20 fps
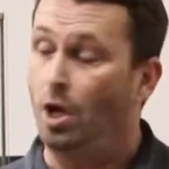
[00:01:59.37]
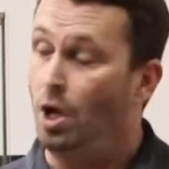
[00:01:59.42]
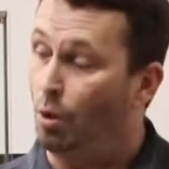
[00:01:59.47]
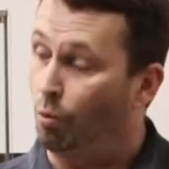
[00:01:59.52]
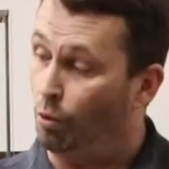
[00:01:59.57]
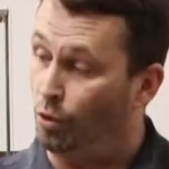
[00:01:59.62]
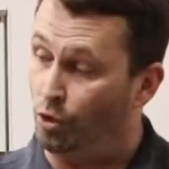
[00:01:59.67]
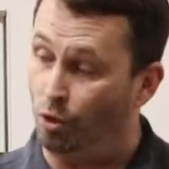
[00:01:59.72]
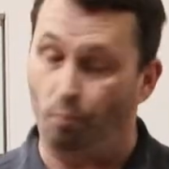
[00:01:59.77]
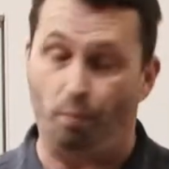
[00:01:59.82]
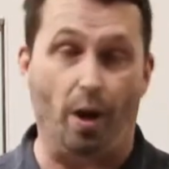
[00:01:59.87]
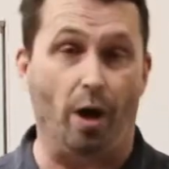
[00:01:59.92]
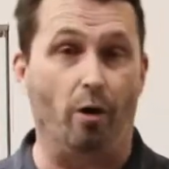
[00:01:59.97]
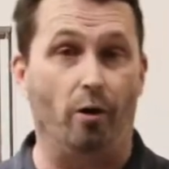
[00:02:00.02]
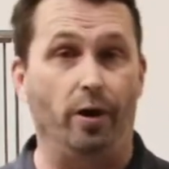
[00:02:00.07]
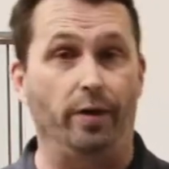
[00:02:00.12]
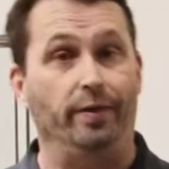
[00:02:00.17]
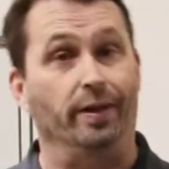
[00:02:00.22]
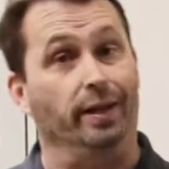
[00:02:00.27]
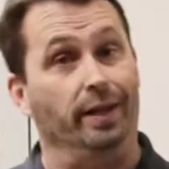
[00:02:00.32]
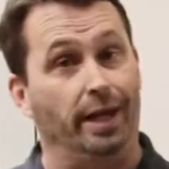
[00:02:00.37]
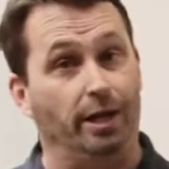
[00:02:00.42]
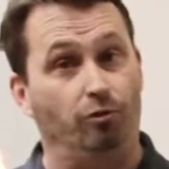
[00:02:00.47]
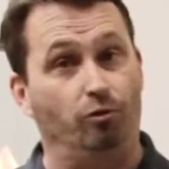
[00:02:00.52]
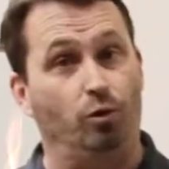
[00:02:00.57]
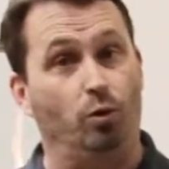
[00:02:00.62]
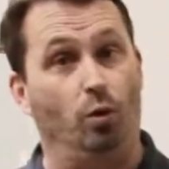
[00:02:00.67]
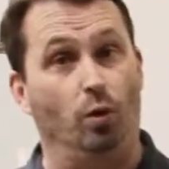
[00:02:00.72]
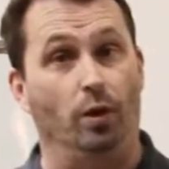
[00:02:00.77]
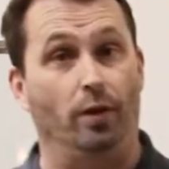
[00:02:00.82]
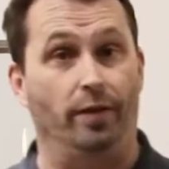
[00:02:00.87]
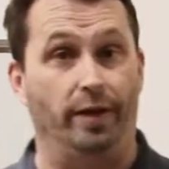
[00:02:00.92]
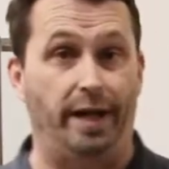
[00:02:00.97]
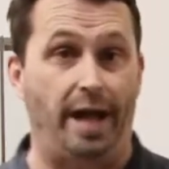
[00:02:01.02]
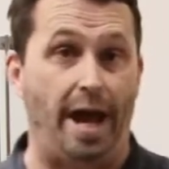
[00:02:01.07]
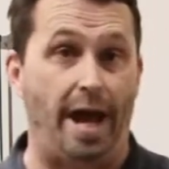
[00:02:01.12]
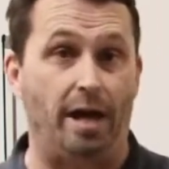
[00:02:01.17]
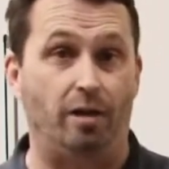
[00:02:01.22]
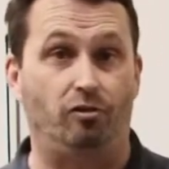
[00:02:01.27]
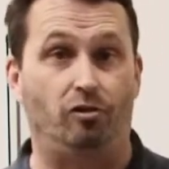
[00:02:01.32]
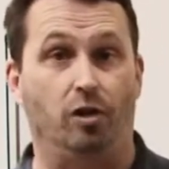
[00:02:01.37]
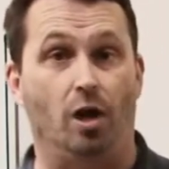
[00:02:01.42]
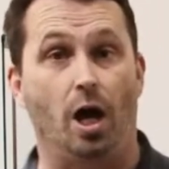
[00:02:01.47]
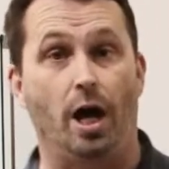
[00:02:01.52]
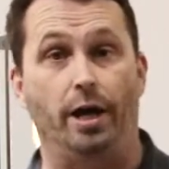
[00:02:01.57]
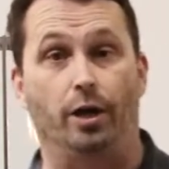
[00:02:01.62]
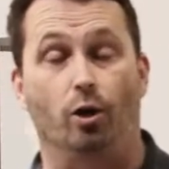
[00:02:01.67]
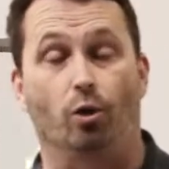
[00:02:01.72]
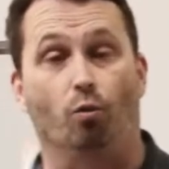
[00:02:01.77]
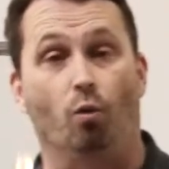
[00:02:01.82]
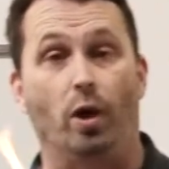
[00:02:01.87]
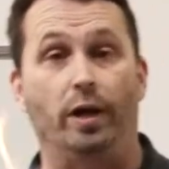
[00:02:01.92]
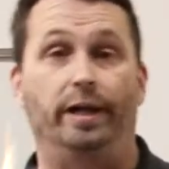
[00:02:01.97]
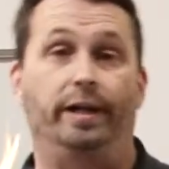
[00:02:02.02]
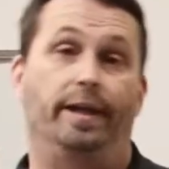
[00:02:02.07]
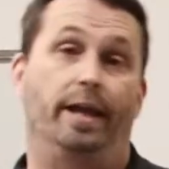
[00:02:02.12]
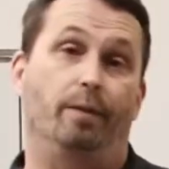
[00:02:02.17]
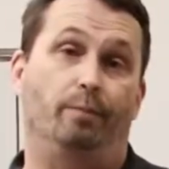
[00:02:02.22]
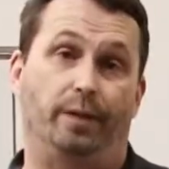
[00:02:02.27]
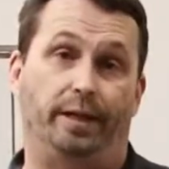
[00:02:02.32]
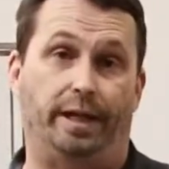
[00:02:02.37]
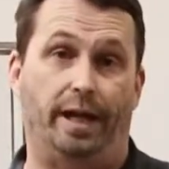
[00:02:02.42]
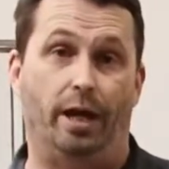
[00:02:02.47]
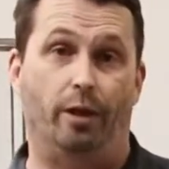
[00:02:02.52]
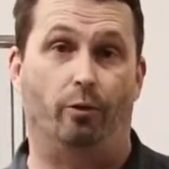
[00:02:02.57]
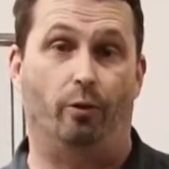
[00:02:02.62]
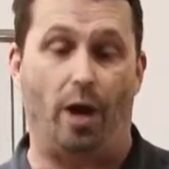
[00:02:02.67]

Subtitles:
when you're burying the electrical and the gas line or running them together